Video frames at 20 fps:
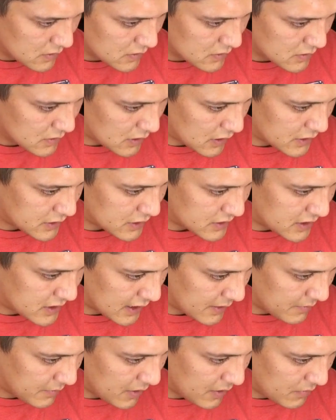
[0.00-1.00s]
So it's just
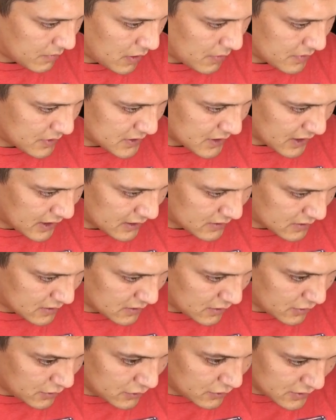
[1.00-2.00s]
taking me a moment to get
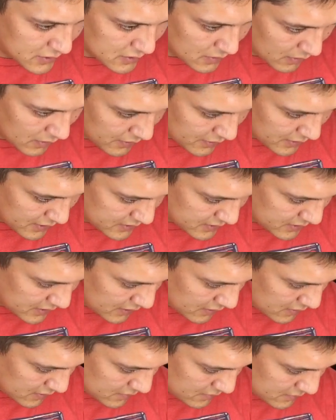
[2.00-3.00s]
used to all this
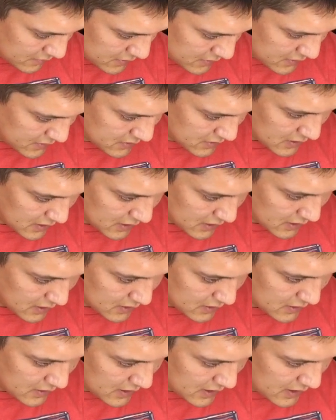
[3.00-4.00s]
here, just
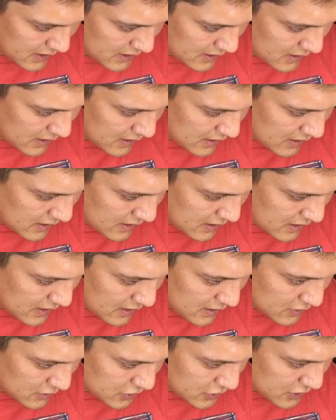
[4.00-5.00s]

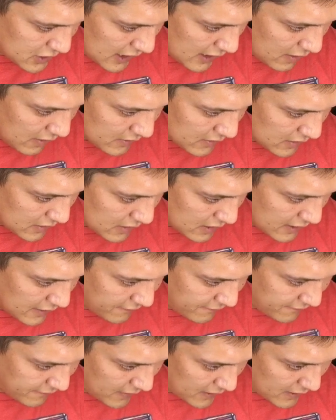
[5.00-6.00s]
sharing the live
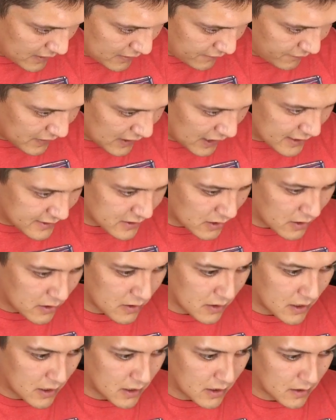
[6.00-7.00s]
feed. If you guys
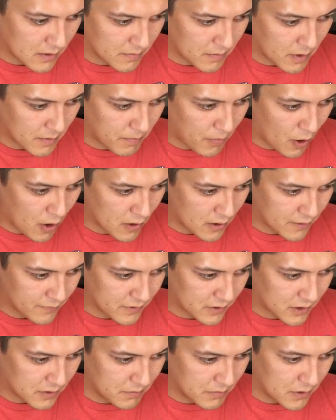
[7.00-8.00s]
aren't a part of
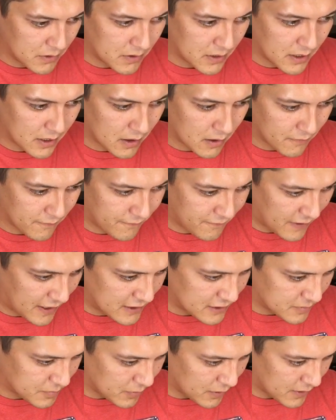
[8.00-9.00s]
the community on
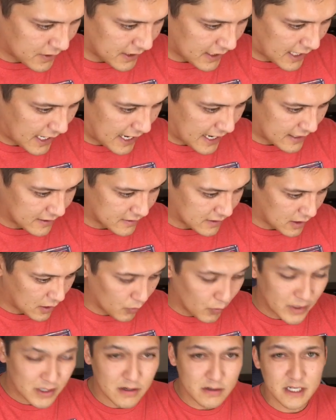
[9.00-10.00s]
Facebook at
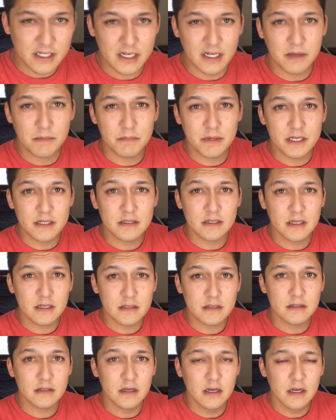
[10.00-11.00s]
Window Tinting
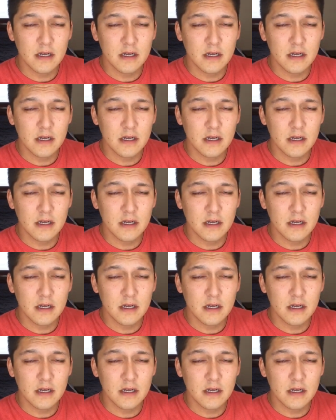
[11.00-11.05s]
Business,